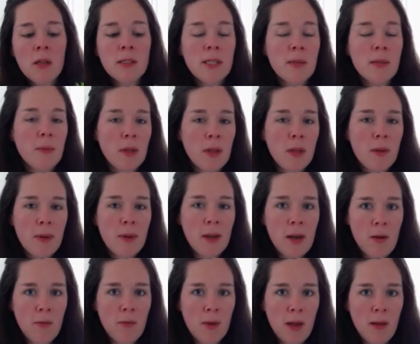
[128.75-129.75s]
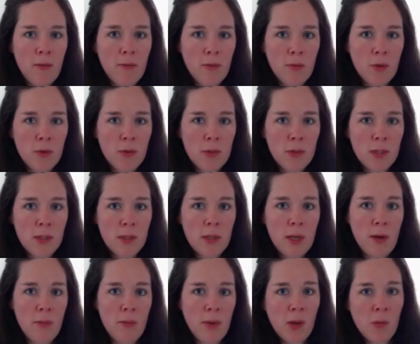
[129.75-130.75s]
Typically by now we have roots
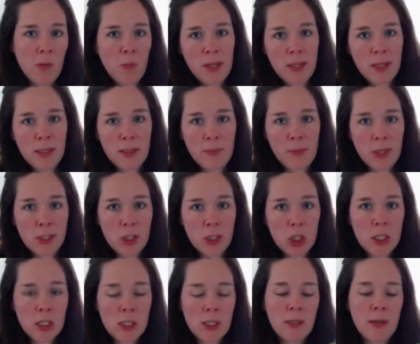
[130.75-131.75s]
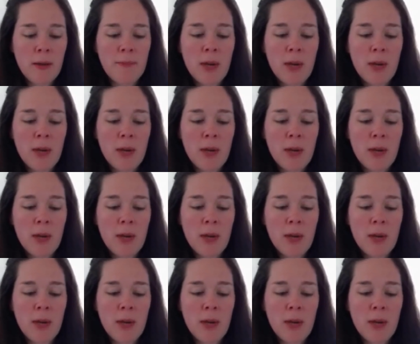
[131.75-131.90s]
and we can plant them in dirt.